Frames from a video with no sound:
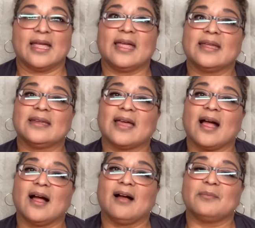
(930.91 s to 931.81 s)
And
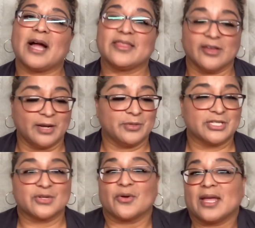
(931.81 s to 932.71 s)
I thought I would
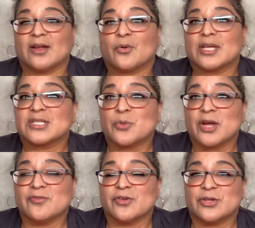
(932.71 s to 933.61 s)
just create a quick
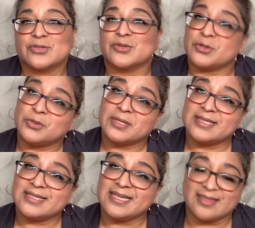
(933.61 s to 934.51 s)
square for you so that you
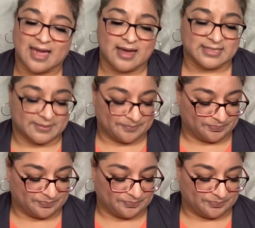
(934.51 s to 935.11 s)
can see that.